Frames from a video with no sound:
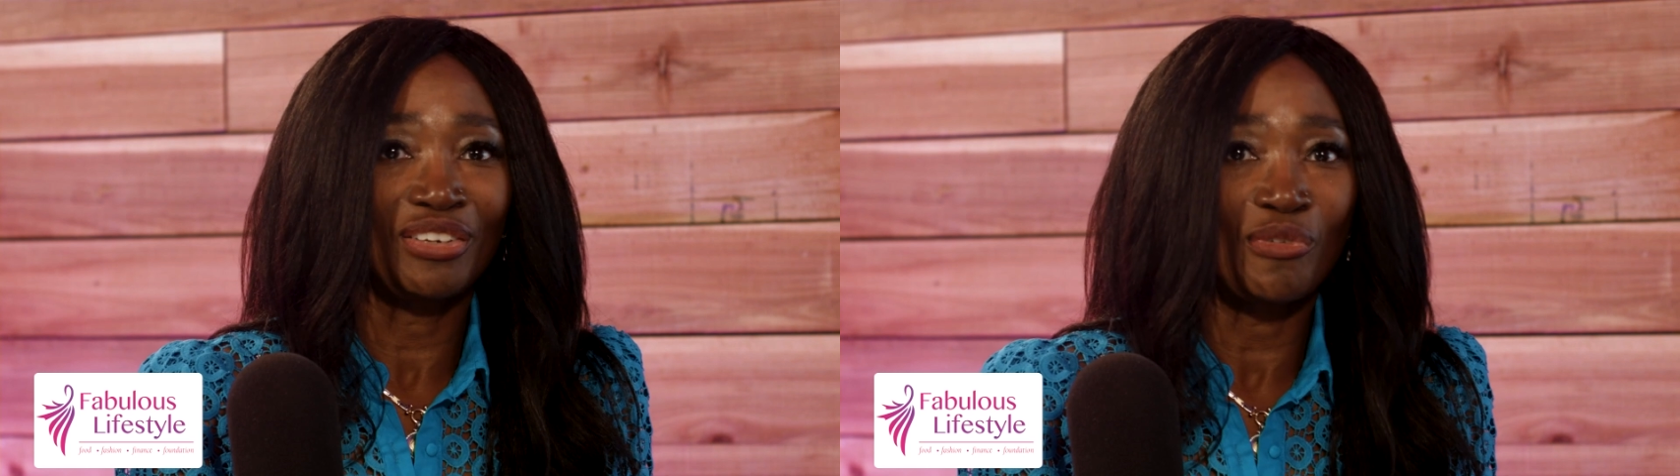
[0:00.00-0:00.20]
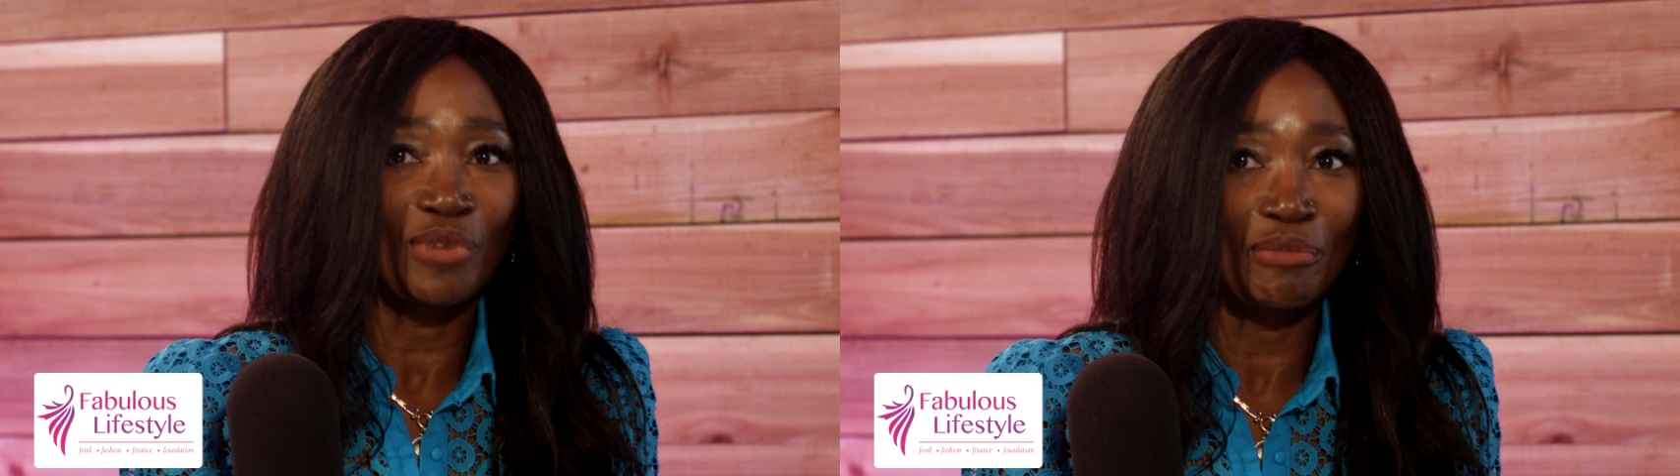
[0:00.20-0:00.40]

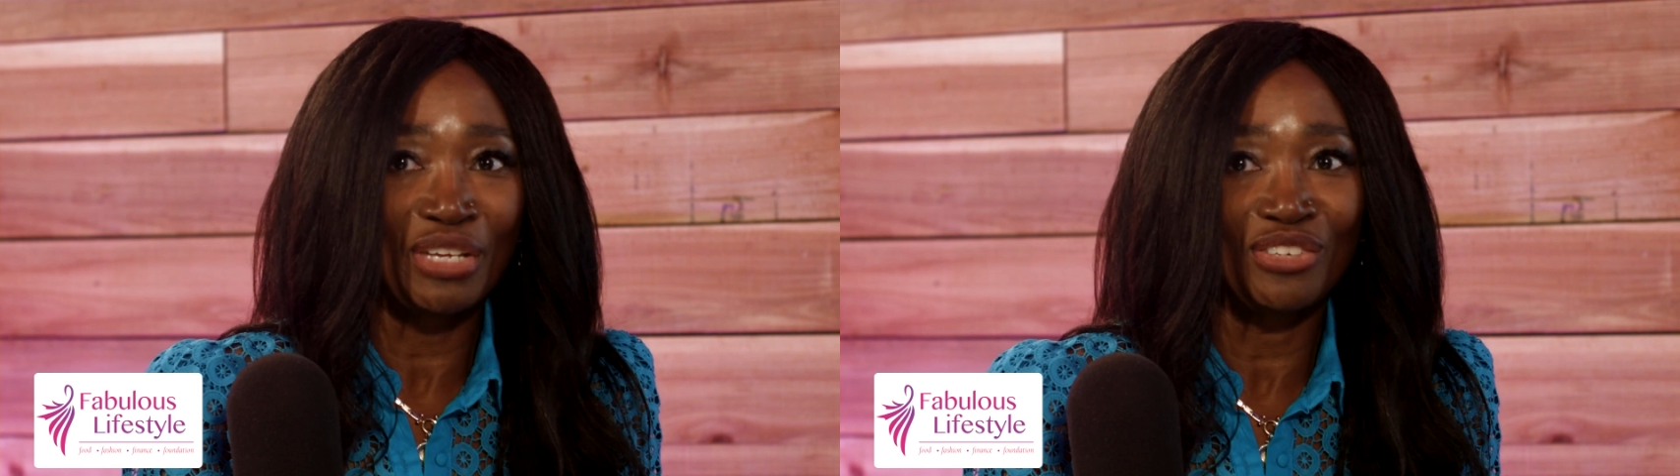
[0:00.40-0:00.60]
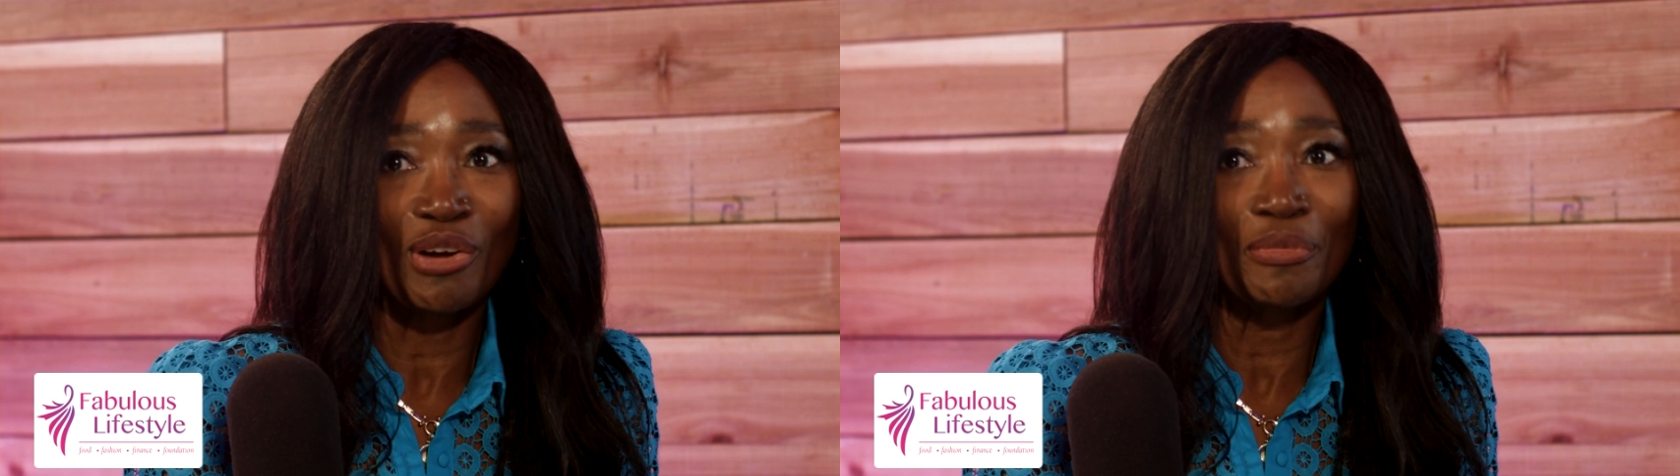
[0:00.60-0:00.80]
or want to be an
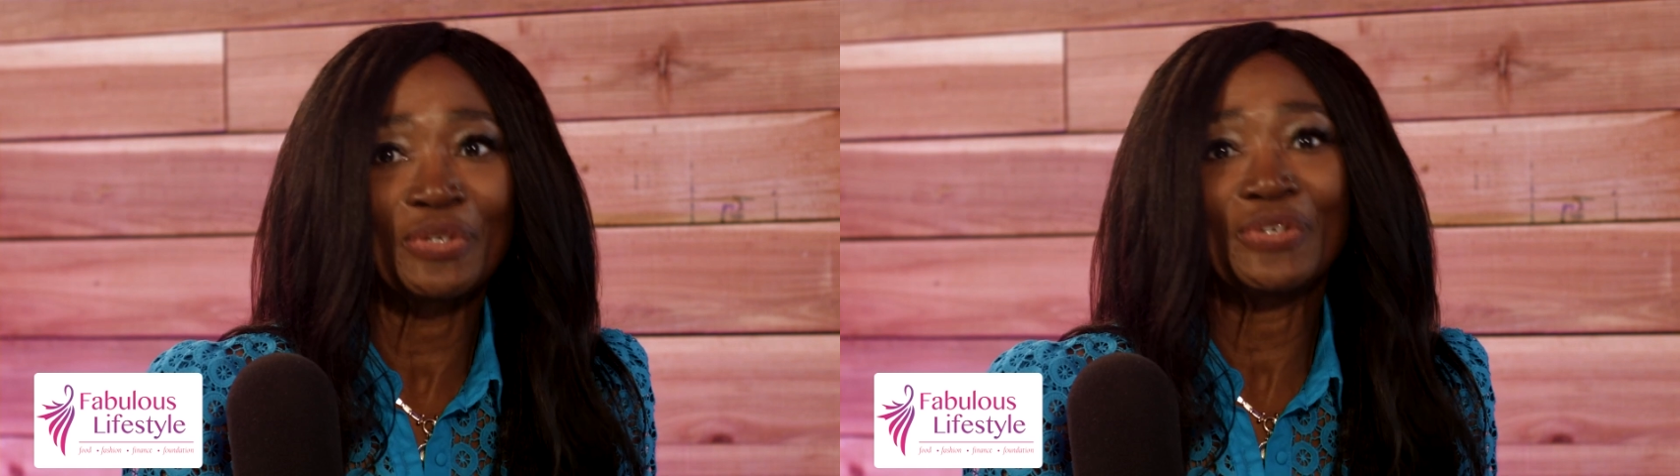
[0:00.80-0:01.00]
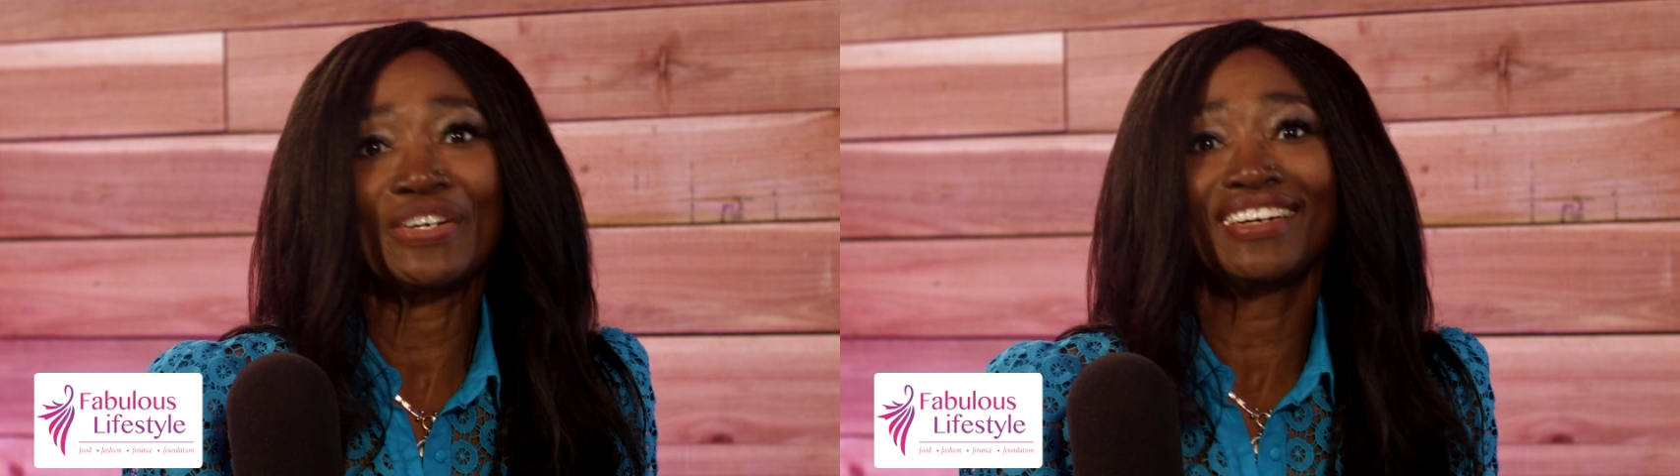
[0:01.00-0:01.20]

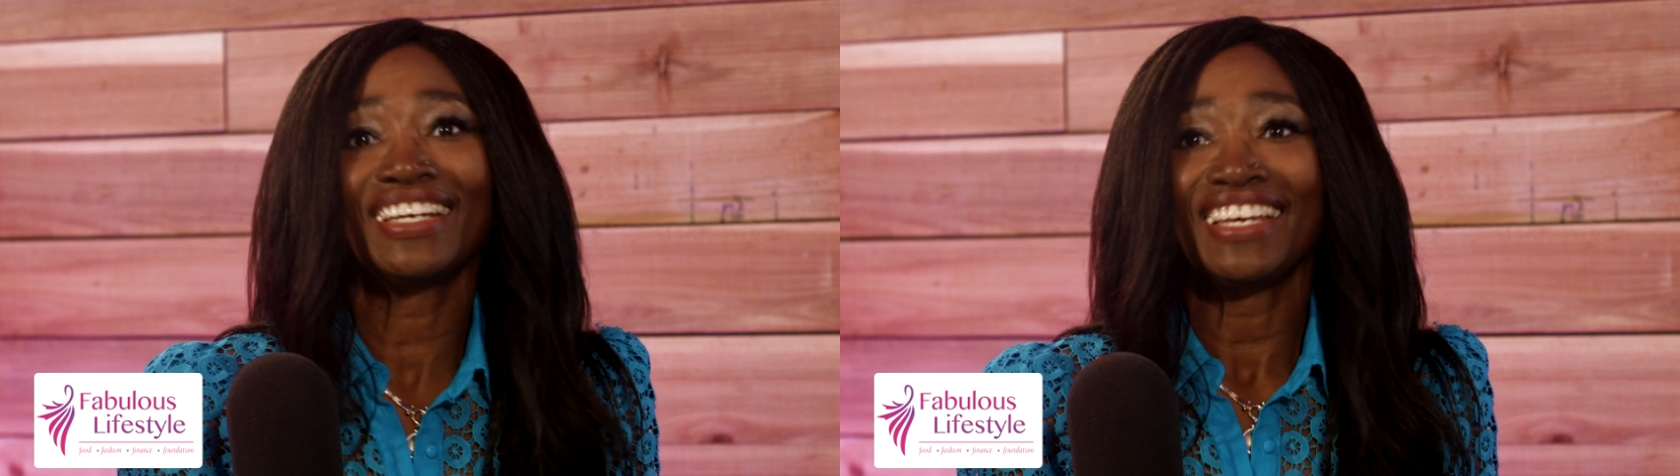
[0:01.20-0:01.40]
entrepreneur,